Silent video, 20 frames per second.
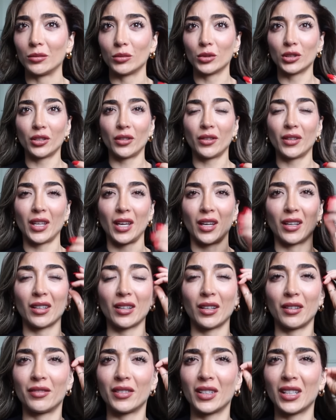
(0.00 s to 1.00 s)
What do you
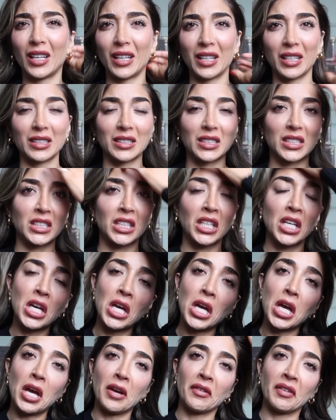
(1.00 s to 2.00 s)
think? I feel like it's,
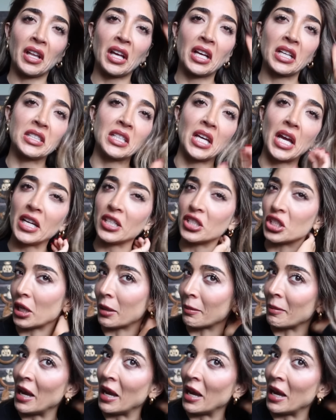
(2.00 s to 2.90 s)
feel like it's aging